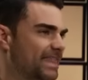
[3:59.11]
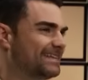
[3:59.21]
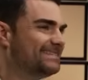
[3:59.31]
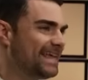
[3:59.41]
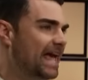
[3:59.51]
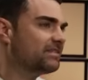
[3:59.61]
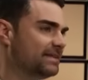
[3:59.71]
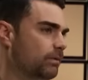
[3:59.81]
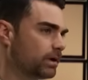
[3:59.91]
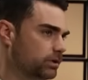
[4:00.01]
That's
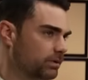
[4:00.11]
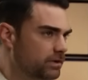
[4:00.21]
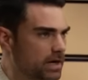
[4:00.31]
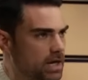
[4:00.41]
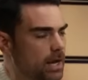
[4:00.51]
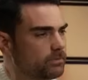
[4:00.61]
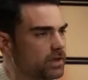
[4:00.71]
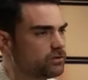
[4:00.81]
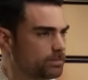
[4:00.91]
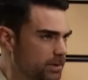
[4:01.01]
taxnetworkusa.com
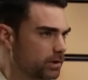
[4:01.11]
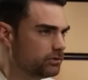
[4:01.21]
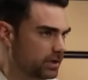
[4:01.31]
slash Shapiro